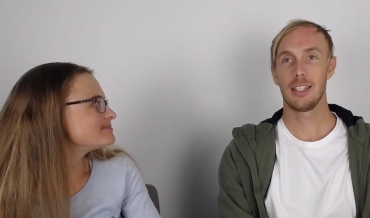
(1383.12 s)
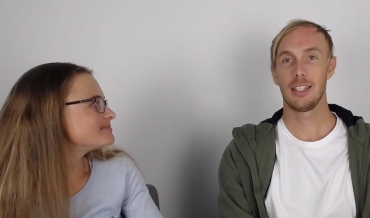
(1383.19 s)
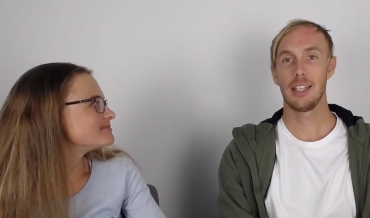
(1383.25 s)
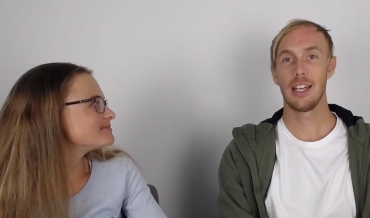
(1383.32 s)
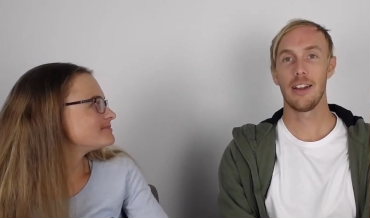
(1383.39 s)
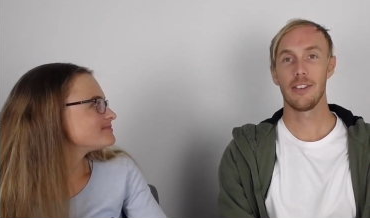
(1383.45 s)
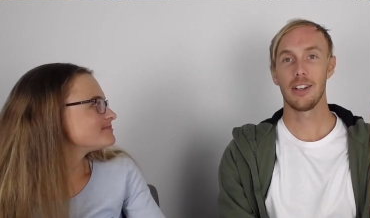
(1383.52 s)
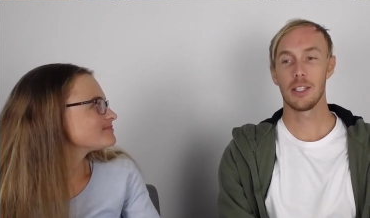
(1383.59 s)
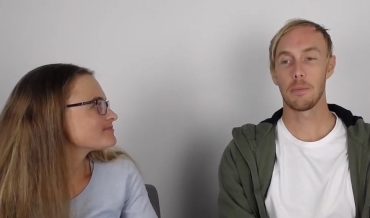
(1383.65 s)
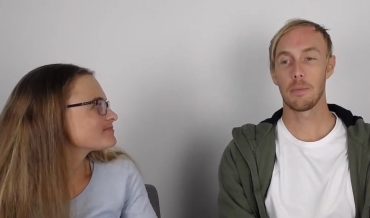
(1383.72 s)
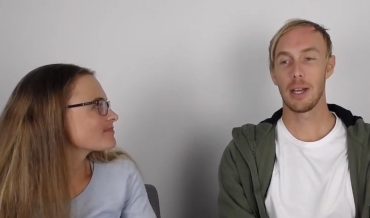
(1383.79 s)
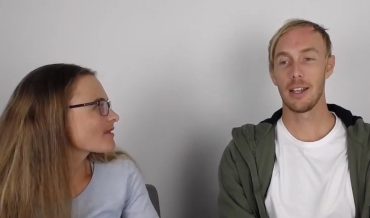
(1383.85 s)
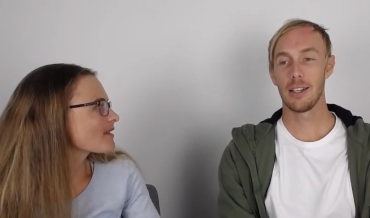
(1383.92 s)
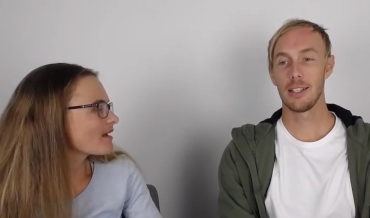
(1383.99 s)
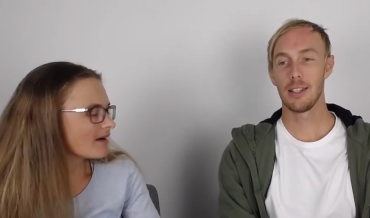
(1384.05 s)
Speaker 1: evidence
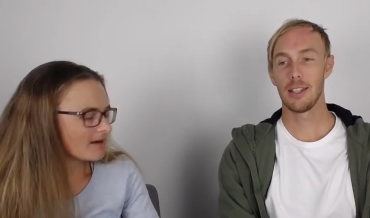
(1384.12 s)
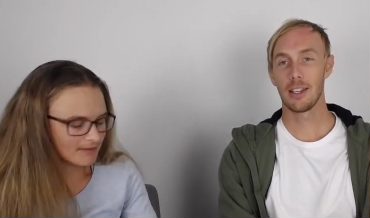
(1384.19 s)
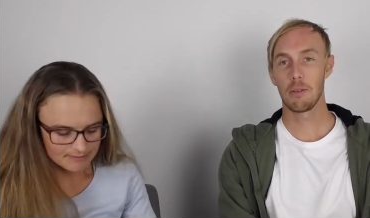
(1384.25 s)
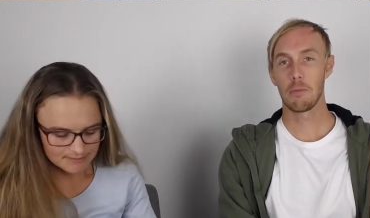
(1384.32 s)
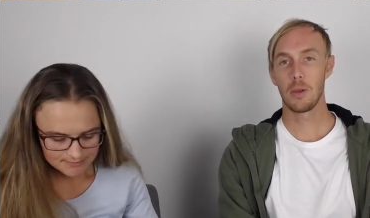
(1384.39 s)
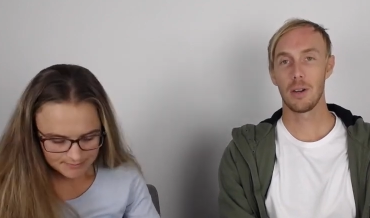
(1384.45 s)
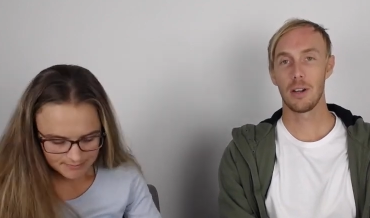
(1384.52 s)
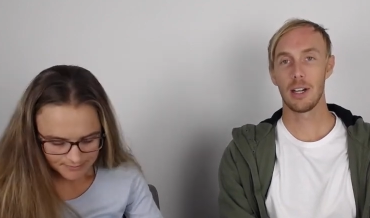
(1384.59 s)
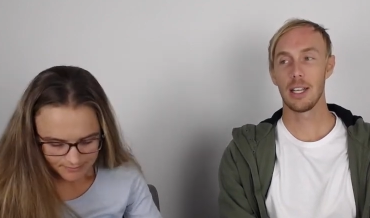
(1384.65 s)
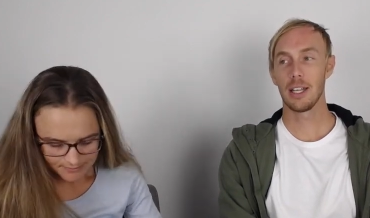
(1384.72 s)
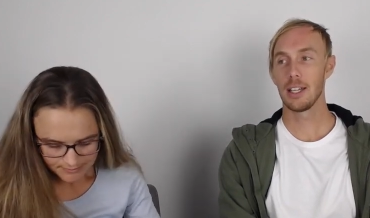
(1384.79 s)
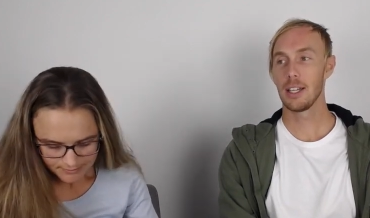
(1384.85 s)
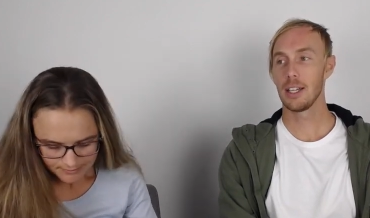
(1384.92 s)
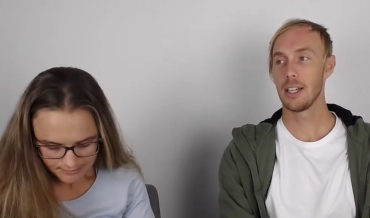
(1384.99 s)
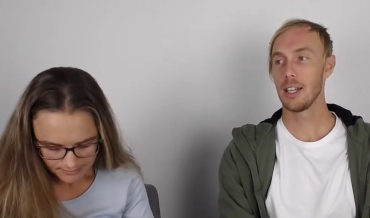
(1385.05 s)
based in the community.
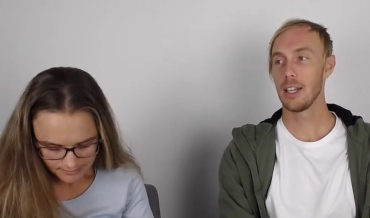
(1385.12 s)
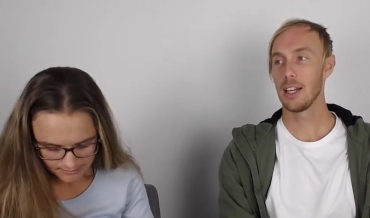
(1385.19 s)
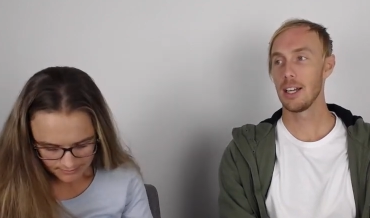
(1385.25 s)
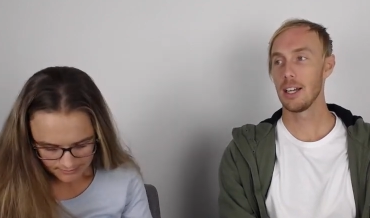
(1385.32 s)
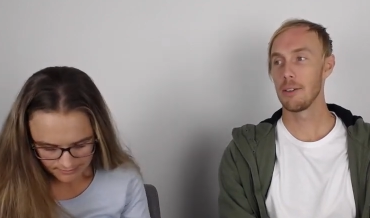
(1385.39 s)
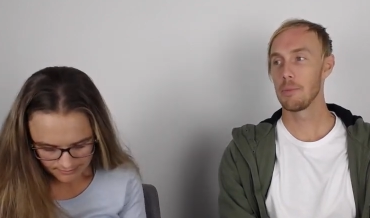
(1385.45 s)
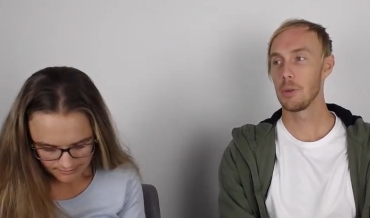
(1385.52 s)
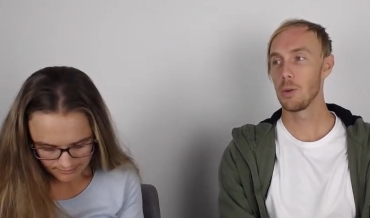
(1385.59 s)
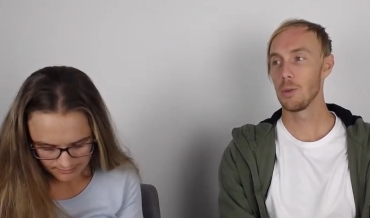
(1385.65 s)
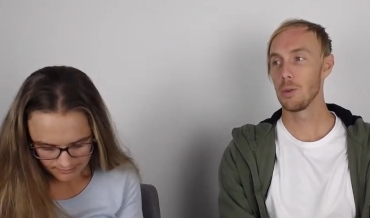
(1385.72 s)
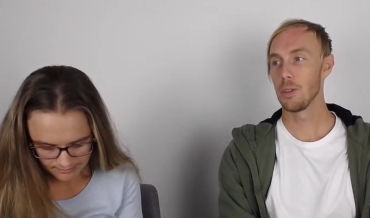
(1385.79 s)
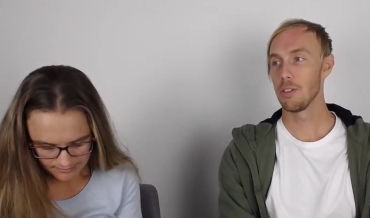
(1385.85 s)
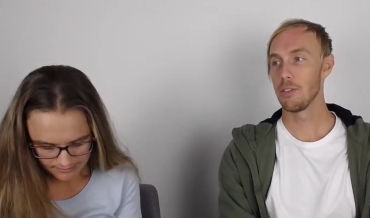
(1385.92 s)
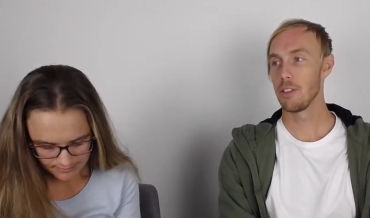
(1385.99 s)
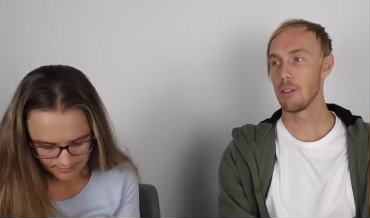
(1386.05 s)
Um,
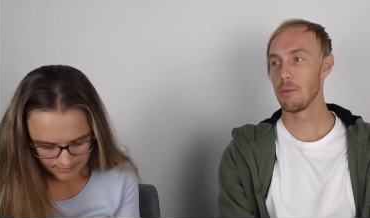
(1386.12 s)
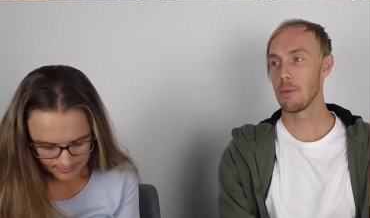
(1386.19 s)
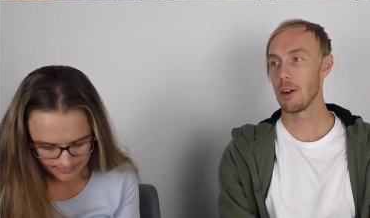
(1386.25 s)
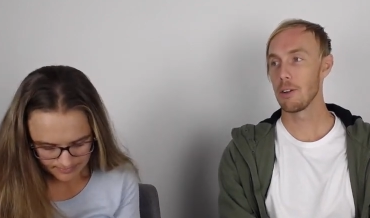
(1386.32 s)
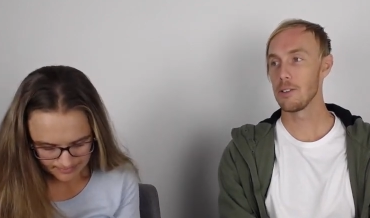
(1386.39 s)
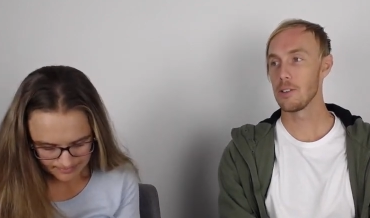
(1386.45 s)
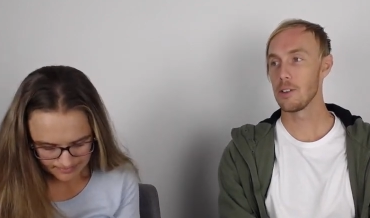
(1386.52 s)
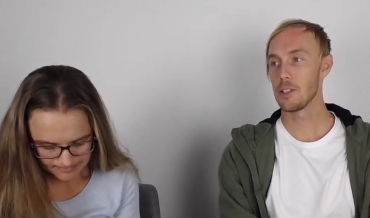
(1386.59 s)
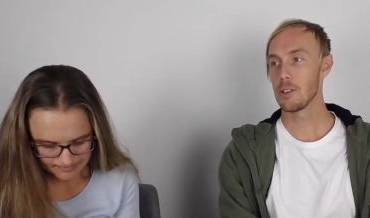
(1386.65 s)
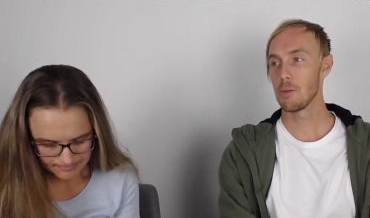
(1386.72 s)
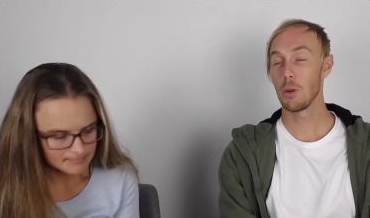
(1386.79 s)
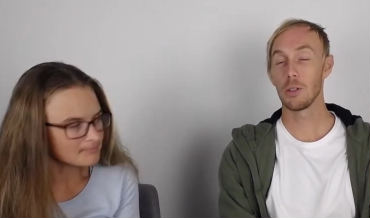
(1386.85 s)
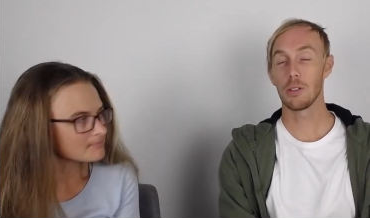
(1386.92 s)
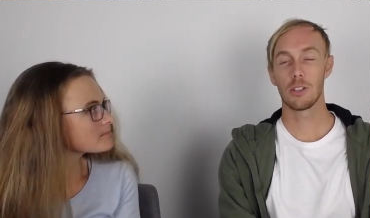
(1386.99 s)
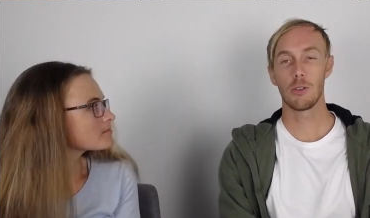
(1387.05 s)
all of the malnutrition,
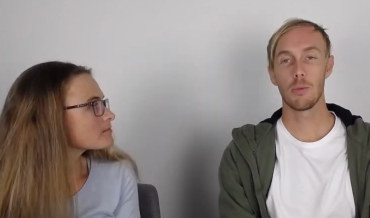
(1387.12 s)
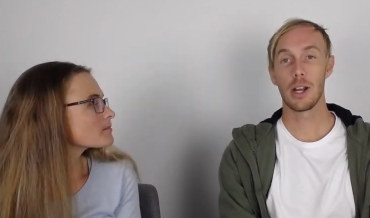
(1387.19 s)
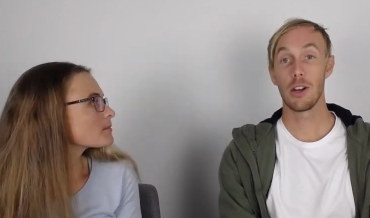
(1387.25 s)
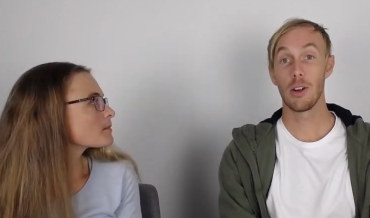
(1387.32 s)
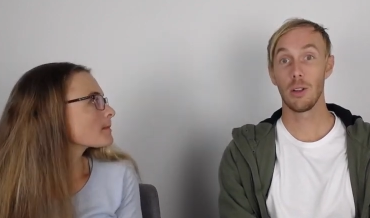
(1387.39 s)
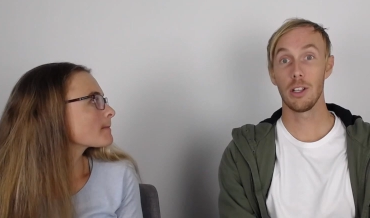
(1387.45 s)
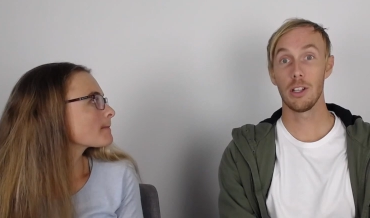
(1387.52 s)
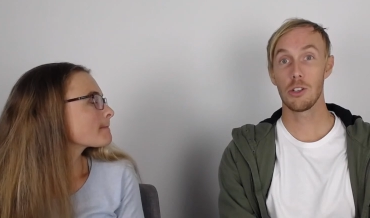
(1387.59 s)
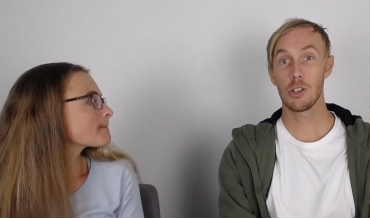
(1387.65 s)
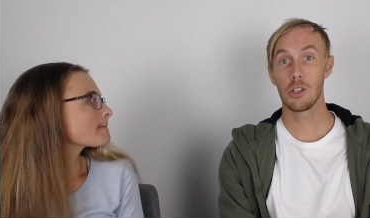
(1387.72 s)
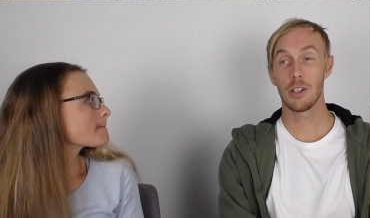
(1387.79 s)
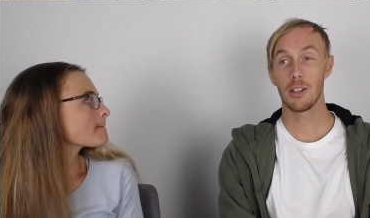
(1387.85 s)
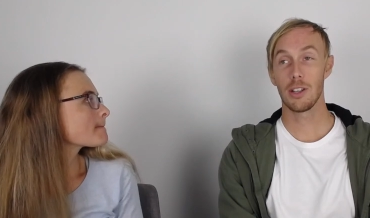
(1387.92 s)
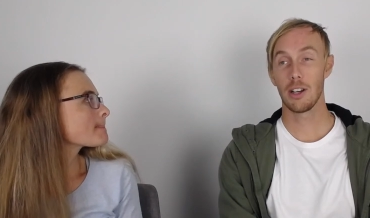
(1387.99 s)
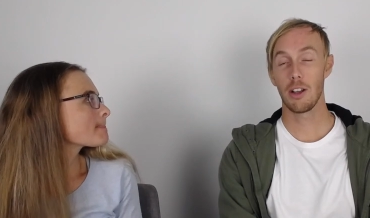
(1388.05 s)
well, to my knowledge,
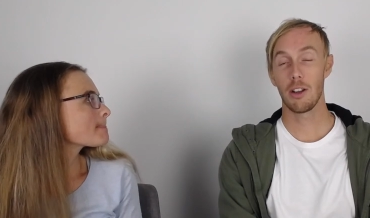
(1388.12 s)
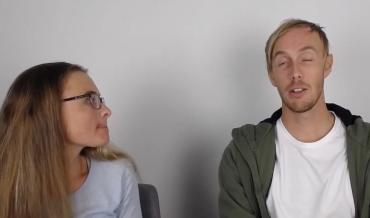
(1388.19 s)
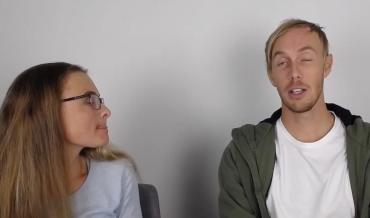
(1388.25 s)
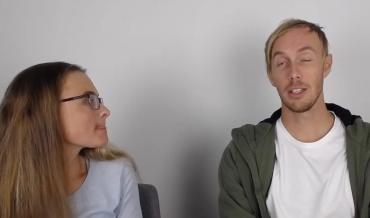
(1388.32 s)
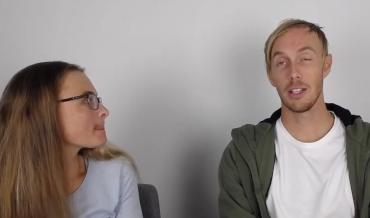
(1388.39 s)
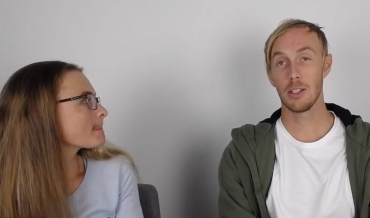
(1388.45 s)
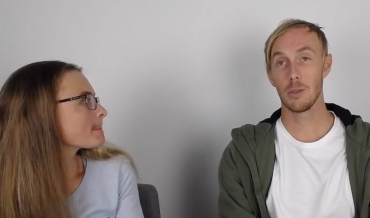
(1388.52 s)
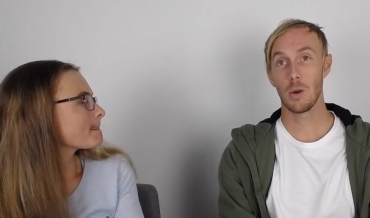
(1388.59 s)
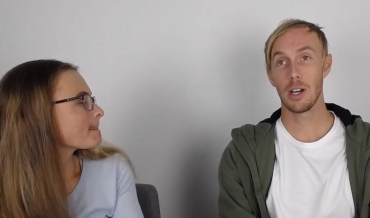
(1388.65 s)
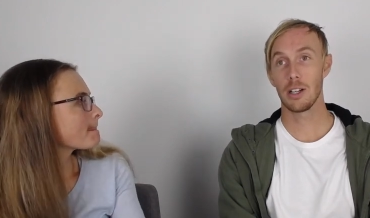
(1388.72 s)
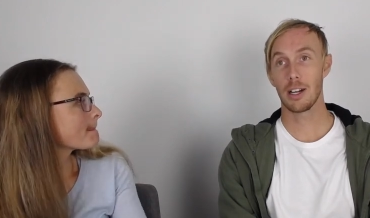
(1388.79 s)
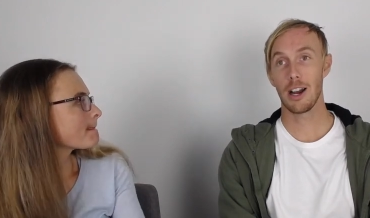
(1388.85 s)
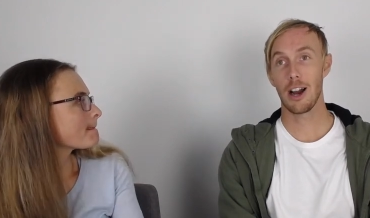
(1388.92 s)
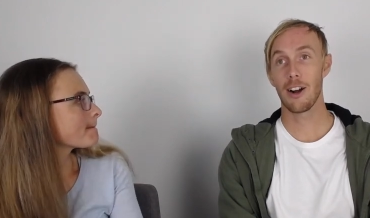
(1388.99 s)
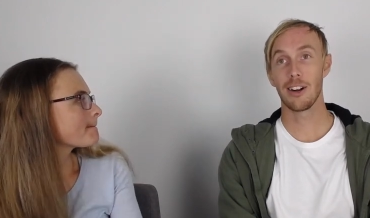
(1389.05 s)
I don't think there's
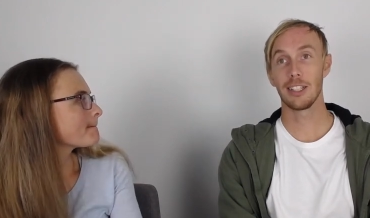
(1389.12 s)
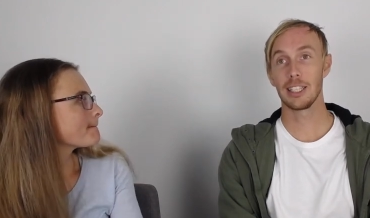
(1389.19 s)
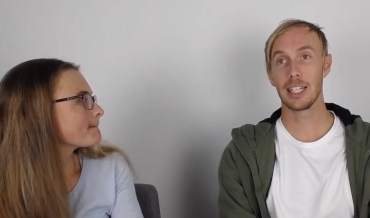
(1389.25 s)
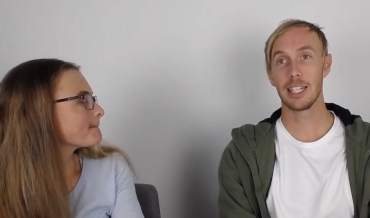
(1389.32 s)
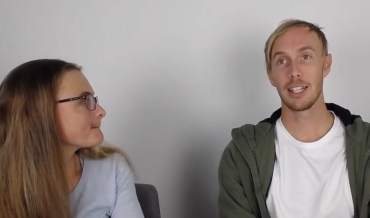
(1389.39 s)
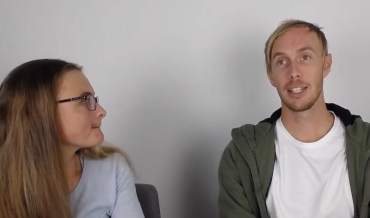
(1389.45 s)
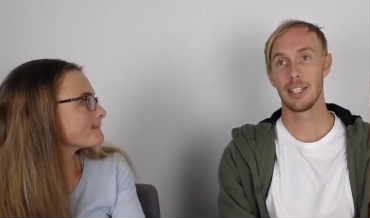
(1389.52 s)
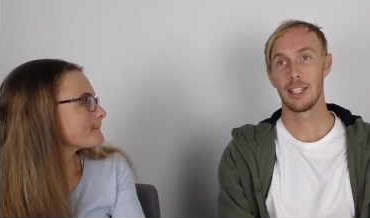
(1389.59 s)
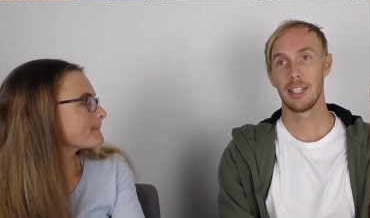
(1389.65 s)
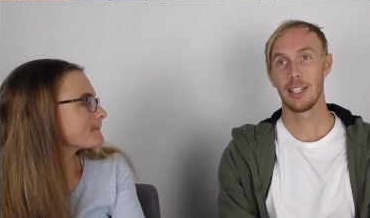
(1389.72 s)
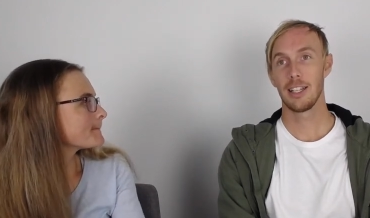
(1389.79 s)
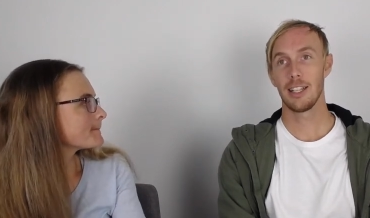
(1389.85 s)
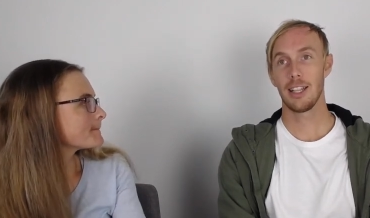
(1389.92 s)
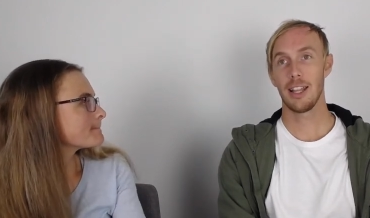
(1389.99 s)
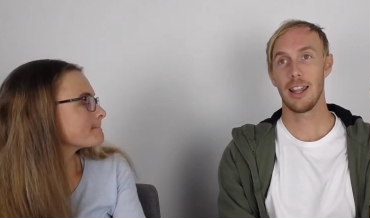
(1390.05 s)
one currently
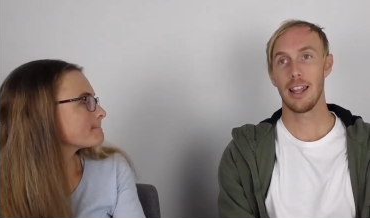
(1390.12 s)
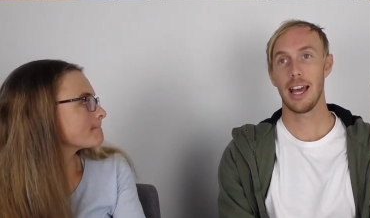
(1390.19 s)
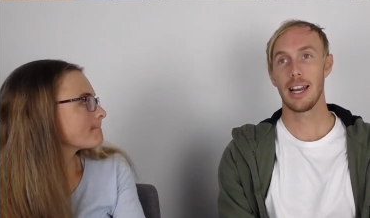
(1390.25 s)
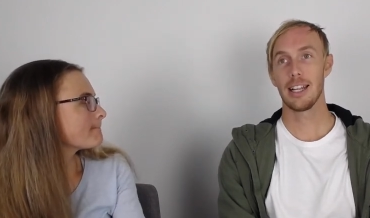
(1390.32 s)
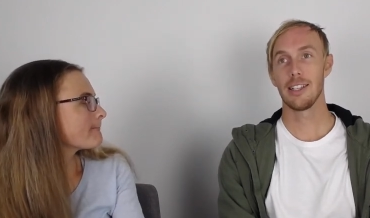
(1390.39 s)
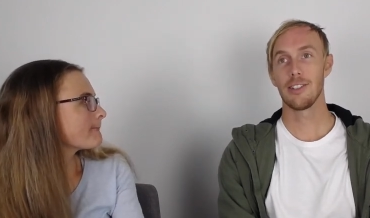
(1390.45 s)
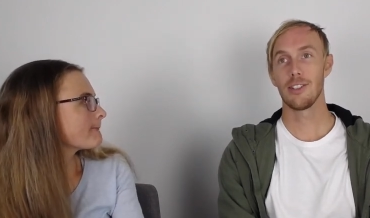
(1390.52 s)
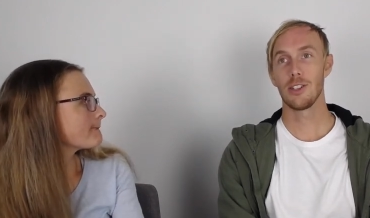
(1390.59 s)
that is